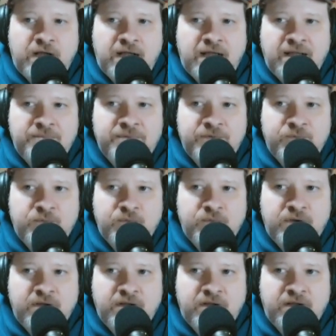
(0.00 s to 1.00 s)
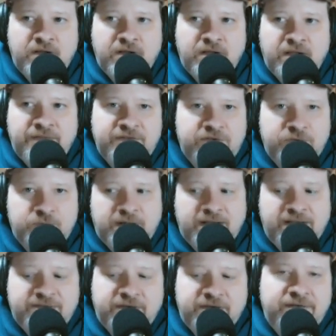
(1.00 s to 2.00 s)
I mean, and this is why I
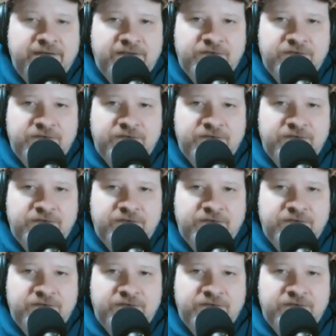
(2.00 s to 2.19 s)
say as